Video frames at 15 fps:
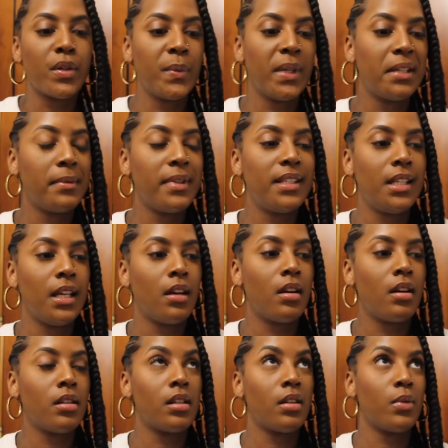went to the
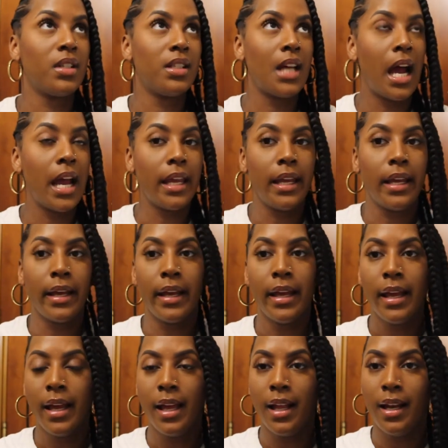stairs, was dying.